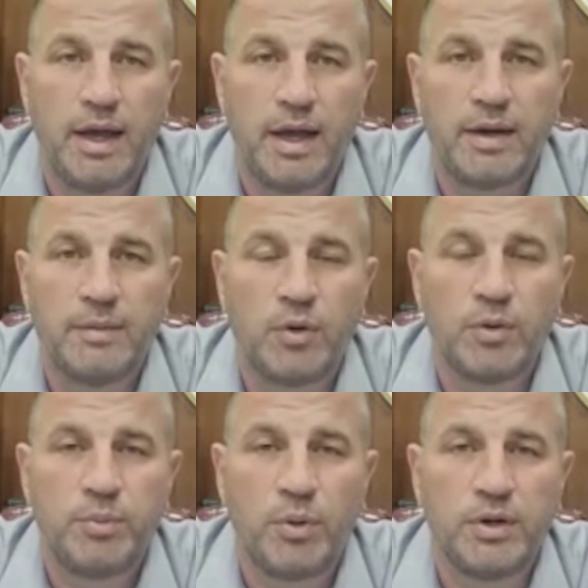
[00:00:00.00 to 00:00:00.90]
On a more
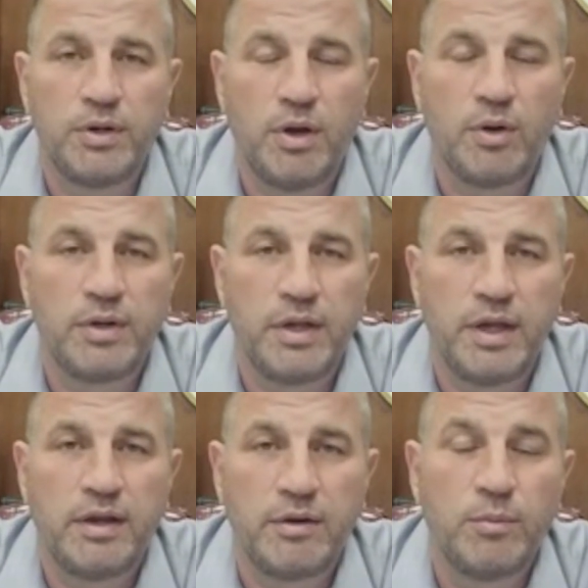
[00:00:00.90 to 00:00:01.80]
important note,
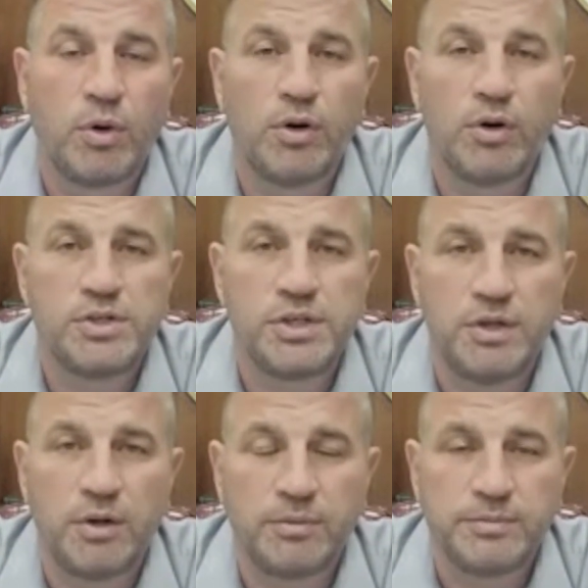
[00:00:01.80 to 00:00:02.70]
or more urgent
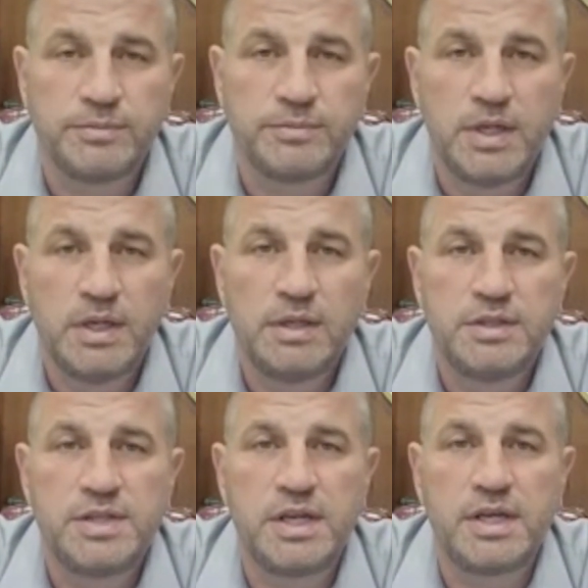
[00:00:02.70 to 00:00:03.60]
note,
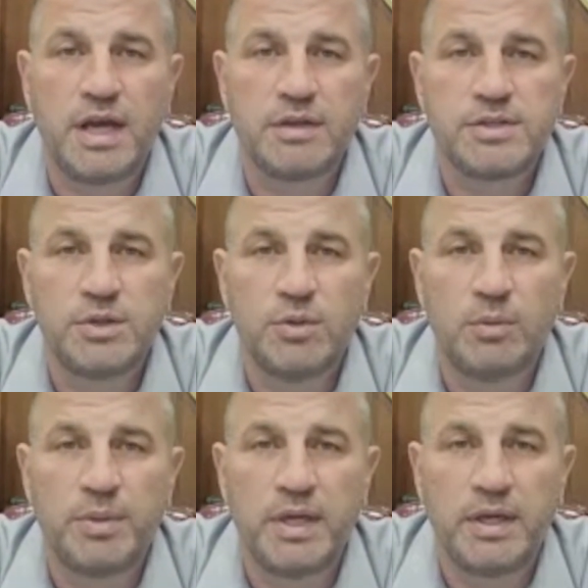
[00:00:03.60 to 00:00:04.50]
City Council will
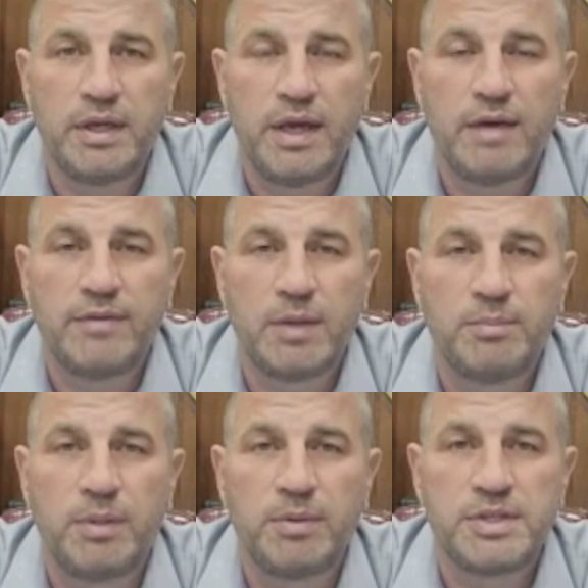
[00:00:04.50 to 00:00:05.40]
be having a
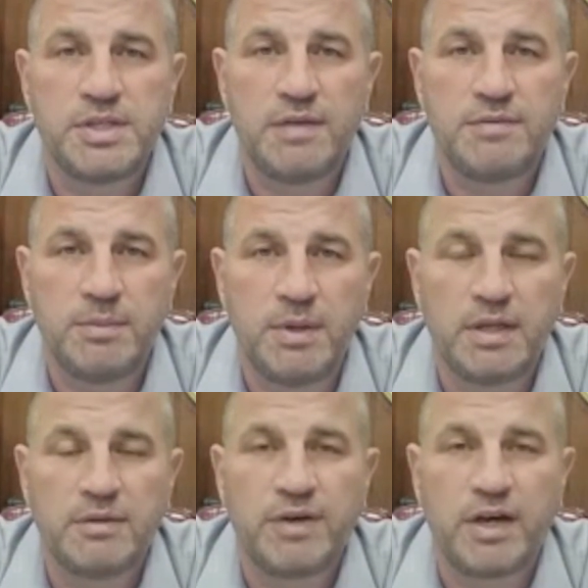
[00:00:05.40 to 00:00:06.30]
public safety
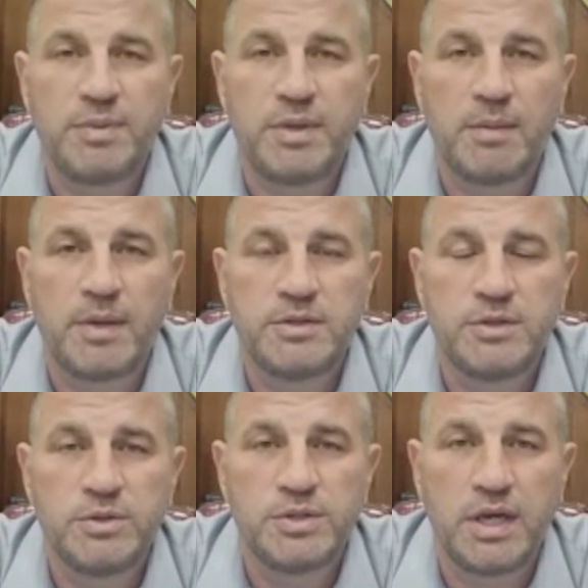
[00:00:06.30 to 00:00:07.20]
meeting 5 p.m. on
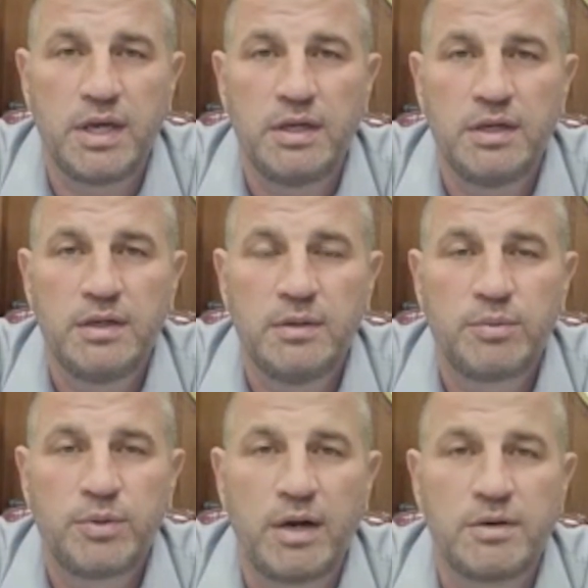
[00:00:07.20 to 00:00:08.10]
Tuesday
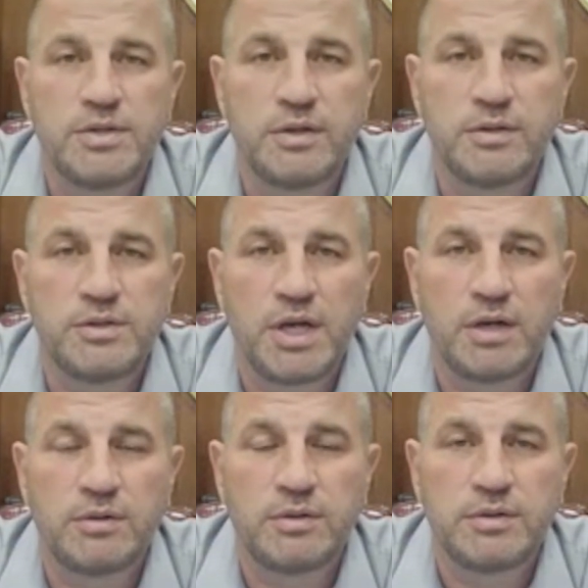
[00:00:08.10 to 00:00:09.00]
prior to their
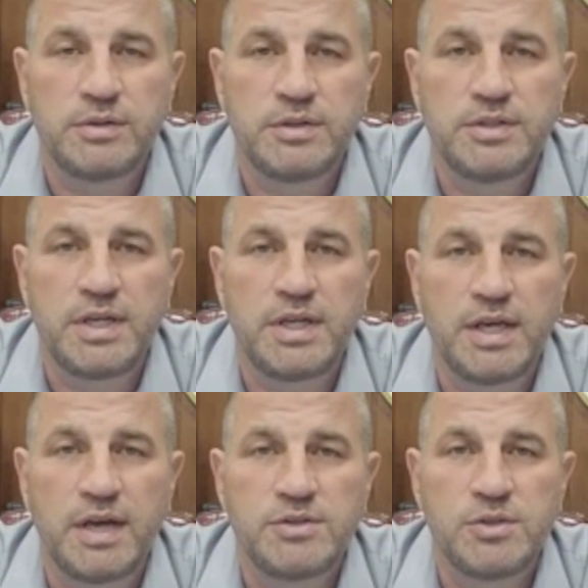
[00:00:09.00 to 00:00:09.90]
general City
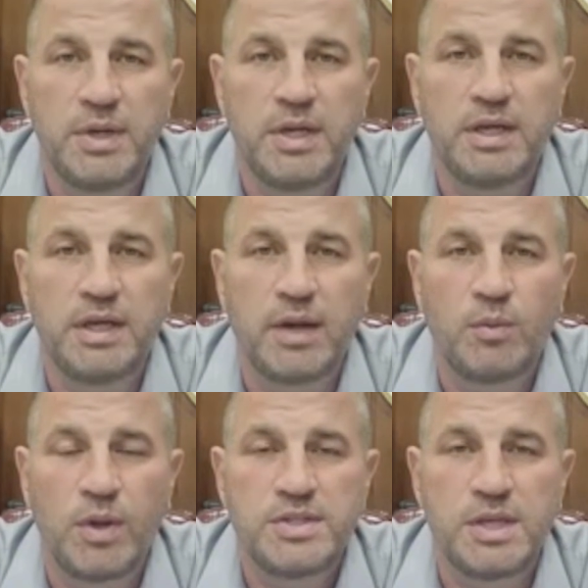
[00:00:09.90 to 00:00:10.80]
Council meeting
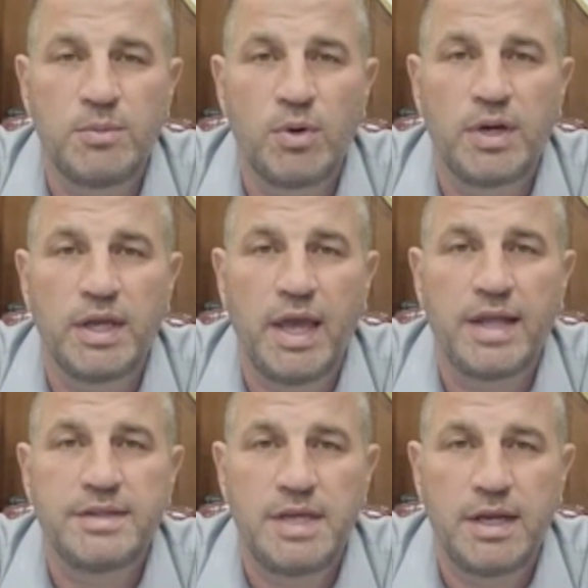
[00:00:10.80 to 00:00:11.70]
on Wednesday morning
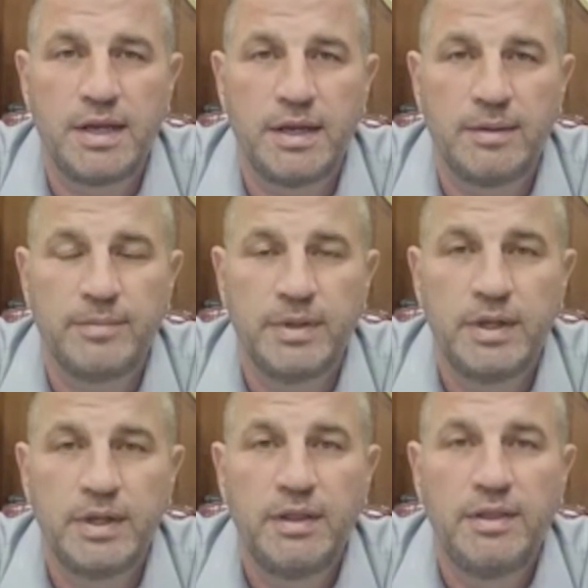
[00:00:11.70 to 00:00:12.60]
at 10 a.m.
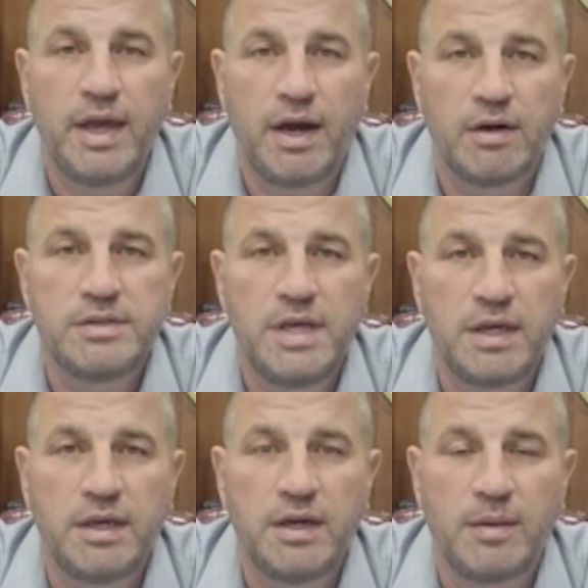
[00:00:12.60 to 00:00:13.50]
They are
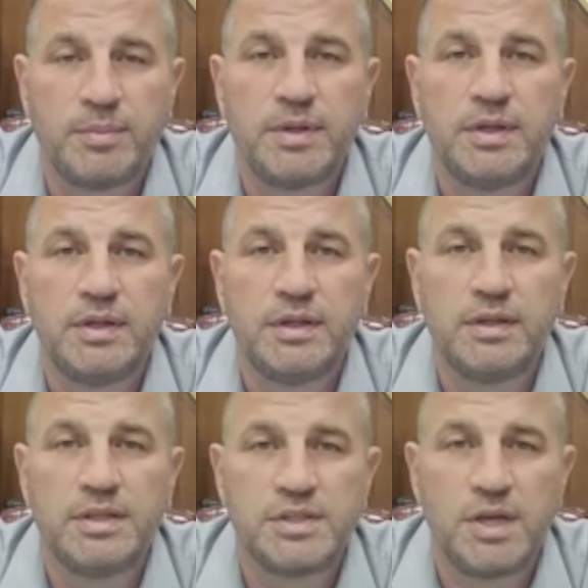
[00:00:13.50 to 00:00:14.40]
taking up
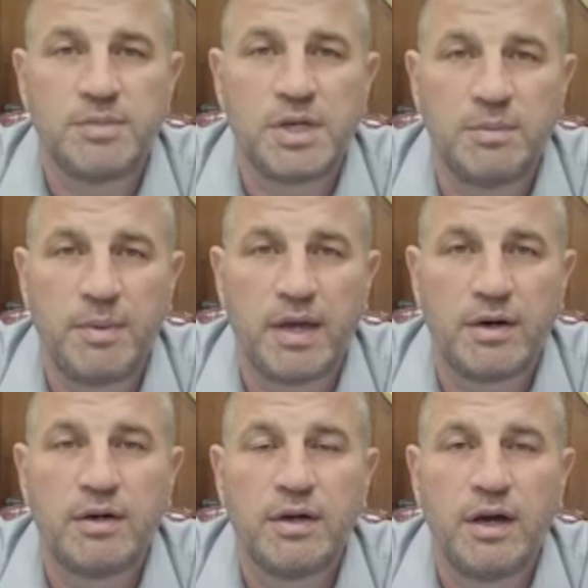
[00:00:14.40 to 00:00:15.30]
the subject
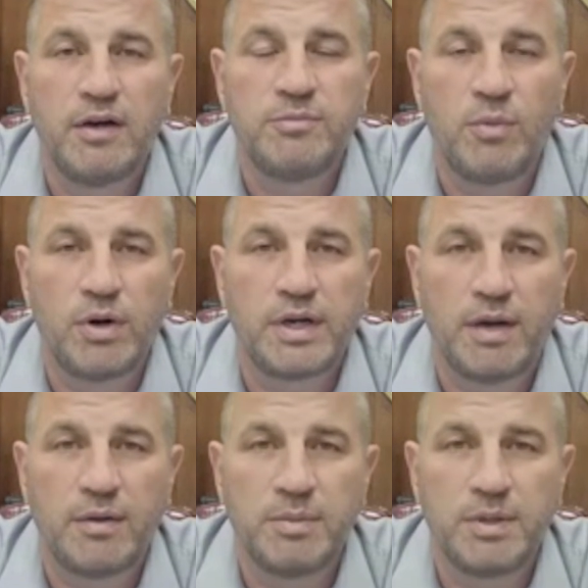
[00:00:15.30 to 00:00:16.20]
matter of more
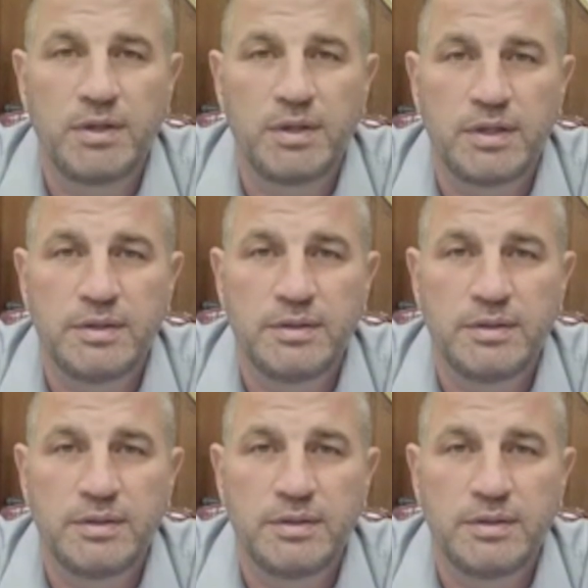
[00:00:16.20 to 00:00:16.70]
accountability.